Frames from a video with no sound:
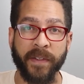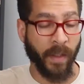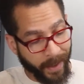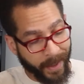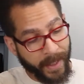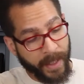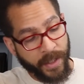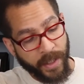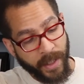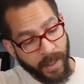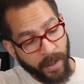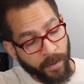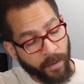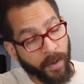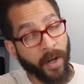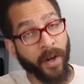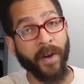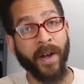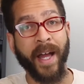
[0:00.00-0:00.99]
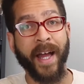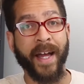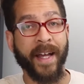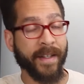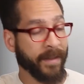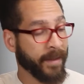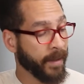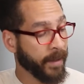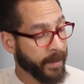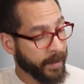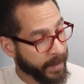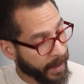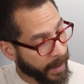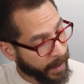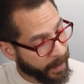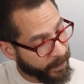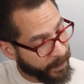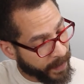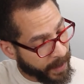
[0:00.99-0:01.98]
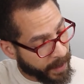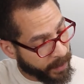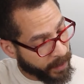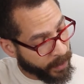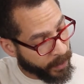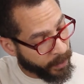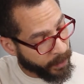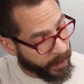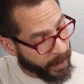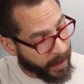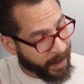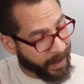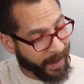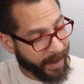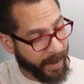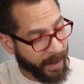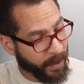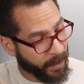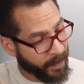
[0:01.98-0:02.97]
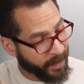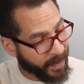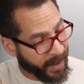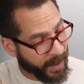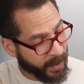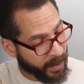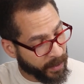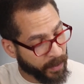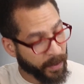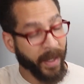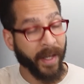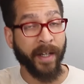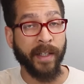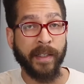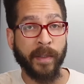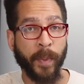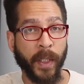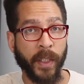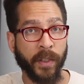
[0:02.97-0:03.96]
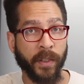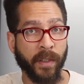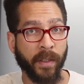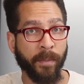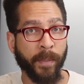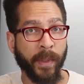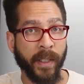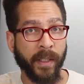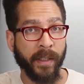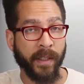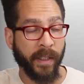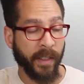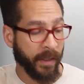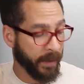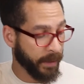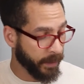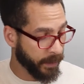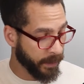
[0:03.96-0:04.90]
Each hero has an attack value, a health value, and a special ability.